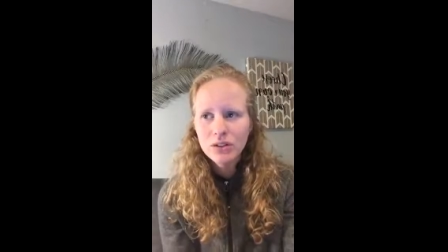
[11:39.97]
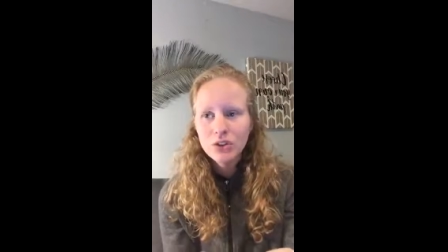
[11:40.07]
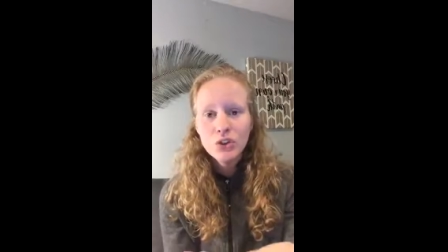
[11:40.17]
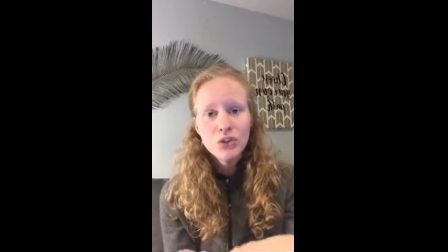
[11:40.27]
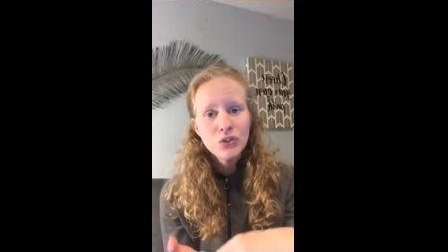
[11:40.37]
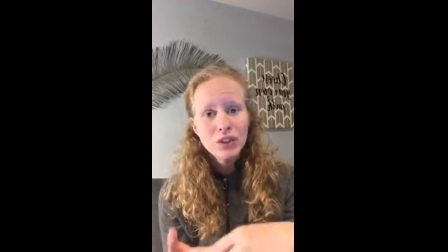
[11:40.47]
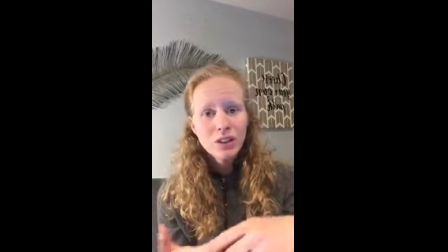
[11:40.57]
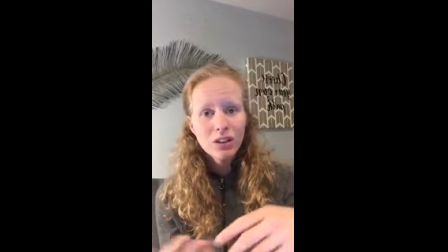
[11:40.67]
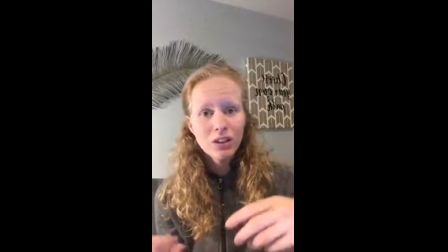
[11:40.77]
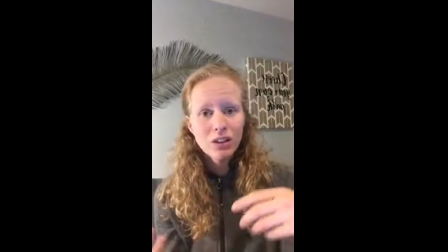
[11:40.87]
Do you
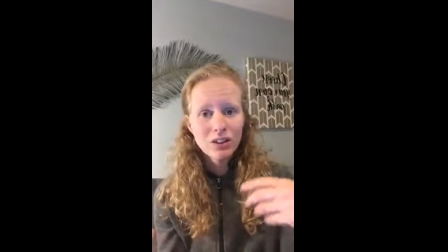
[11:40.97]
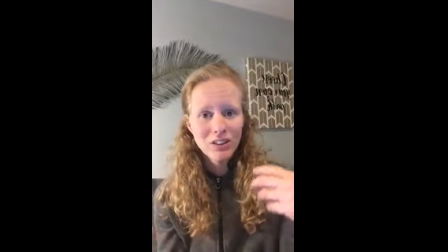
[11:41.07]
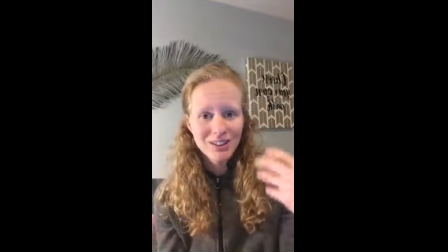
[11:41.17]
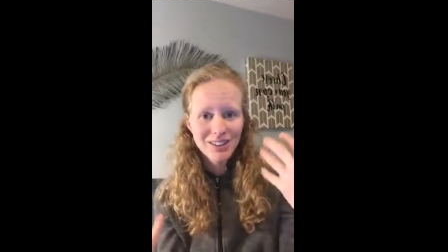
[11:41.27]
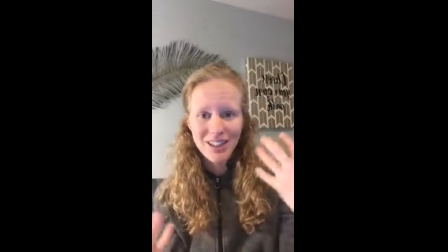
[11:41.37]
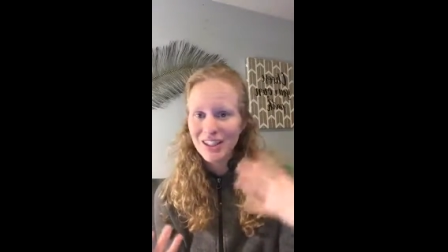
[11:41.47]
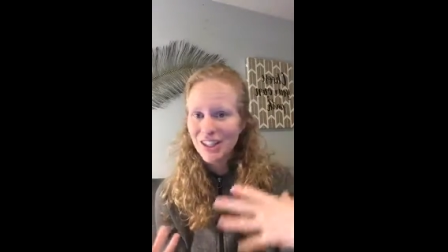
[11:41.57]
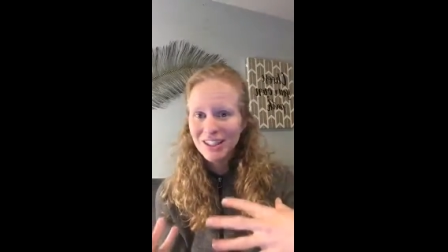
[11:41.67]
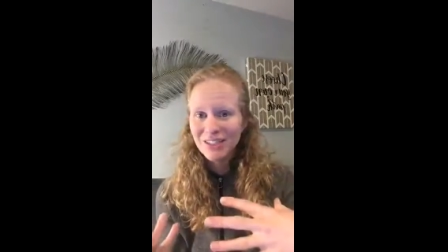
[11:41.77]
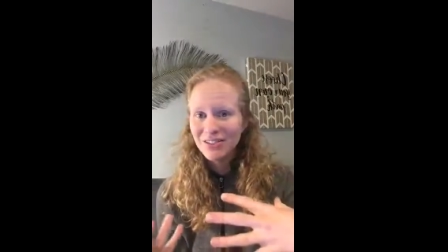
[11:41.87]
feel
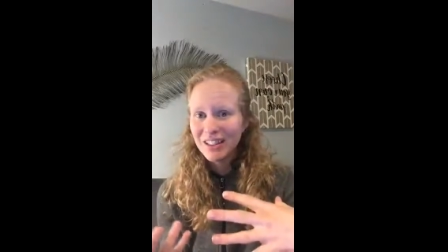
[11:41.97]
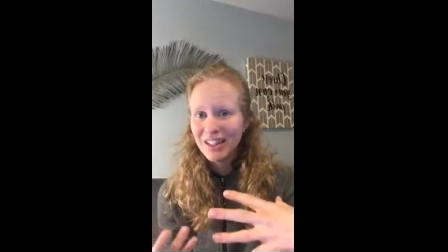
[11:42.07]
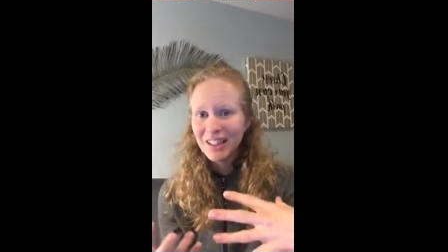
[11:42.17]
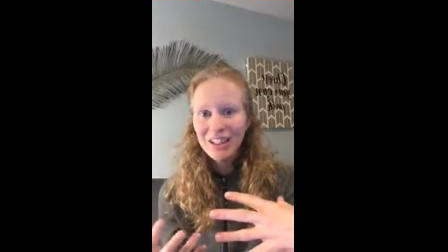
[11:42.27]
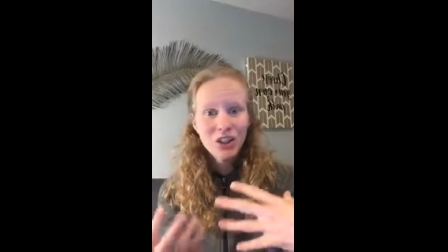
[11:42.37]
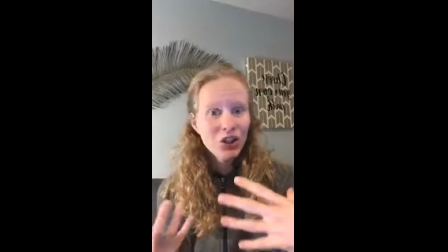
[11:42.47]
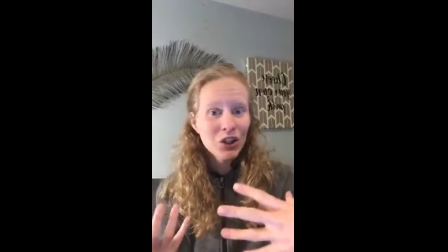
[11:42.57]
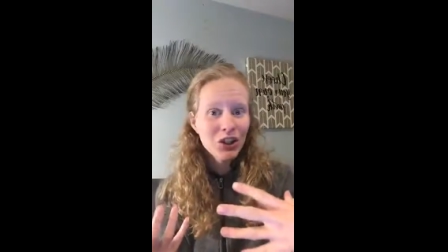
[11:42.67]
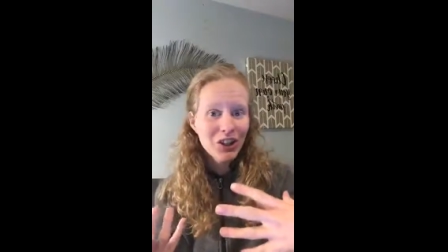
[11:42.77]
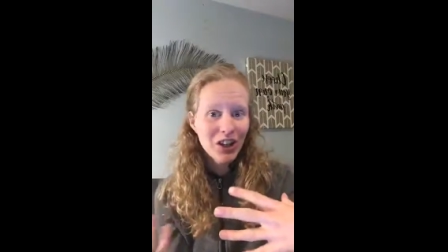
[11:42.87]
digestively
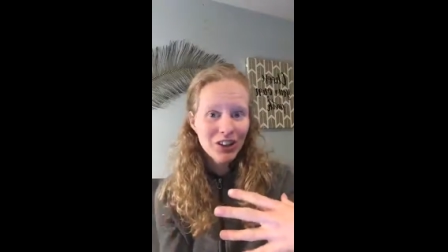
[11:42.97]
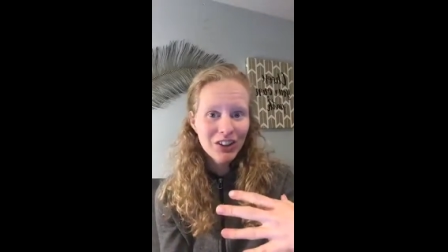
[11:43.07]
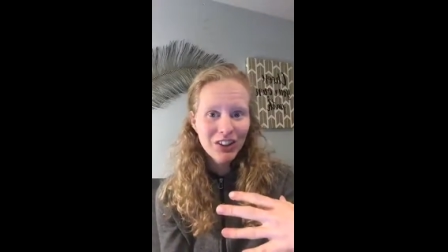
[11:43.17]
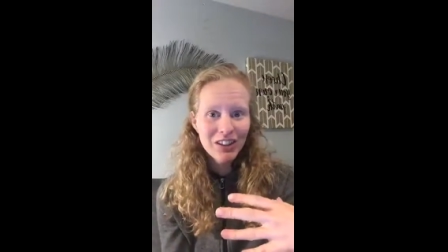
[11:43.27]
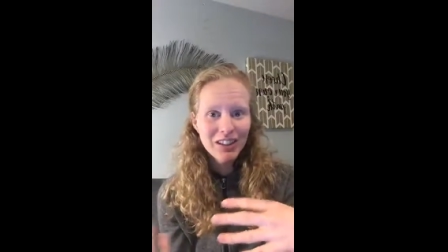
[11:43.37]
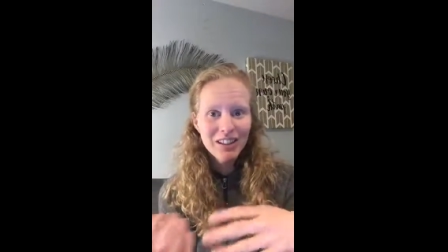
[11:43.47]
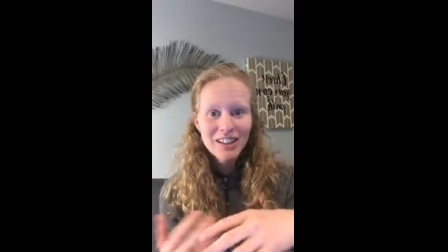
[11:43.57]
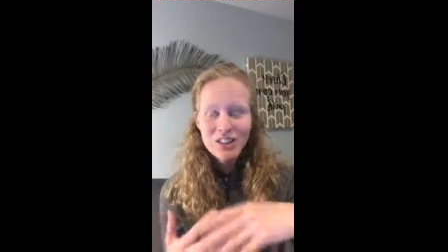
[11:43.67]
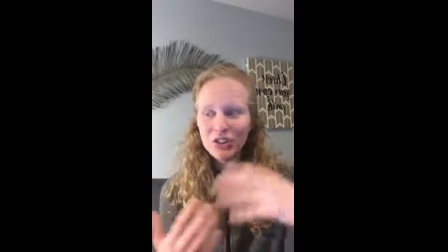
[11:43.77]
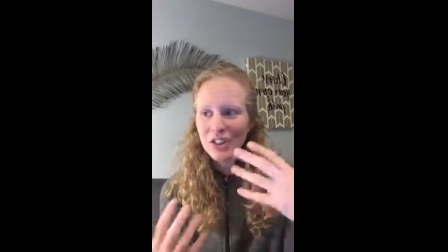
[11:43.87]
good, not good?
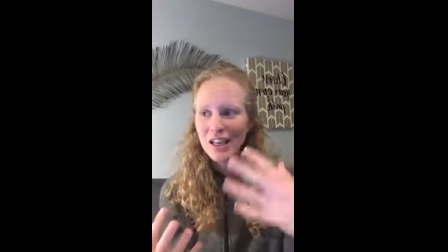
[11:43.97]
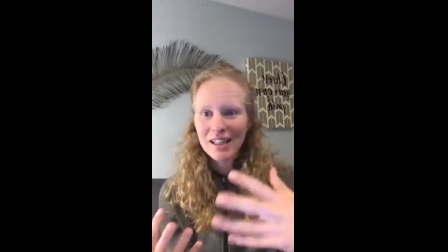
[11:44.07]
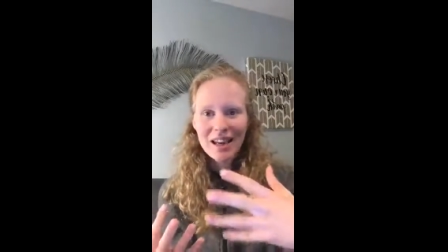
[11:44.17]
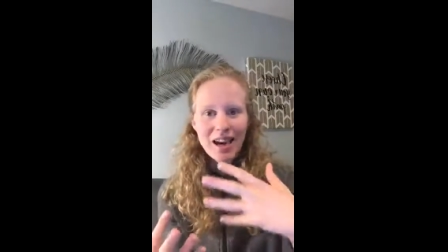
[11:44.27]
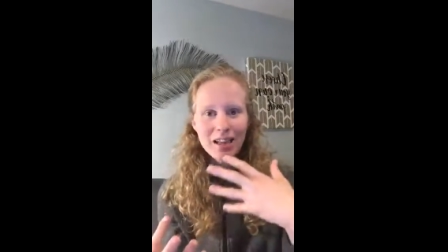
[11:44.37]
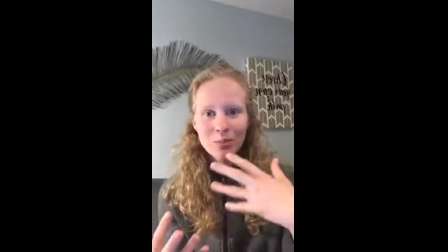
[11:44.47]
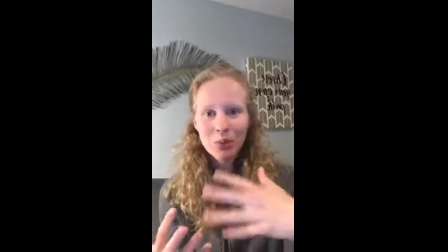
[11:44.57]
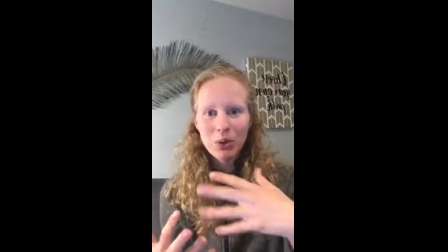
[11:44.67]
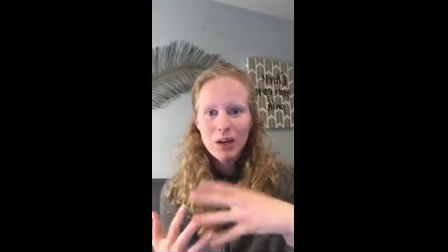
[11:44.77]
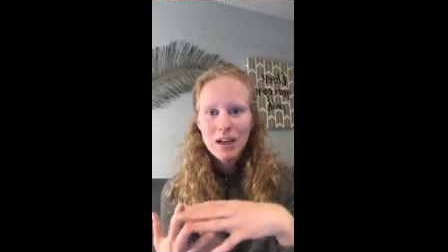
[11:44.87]
Do you get gas,
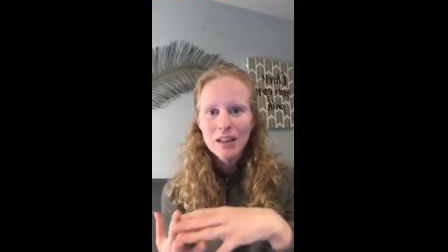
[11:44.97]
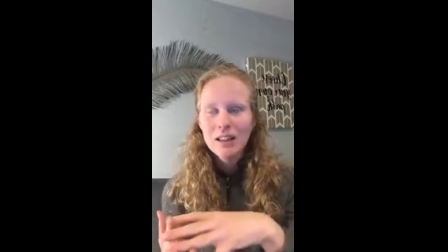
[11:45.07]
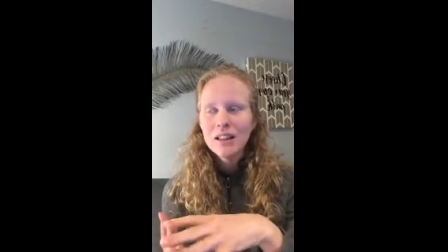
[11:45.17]
bloating?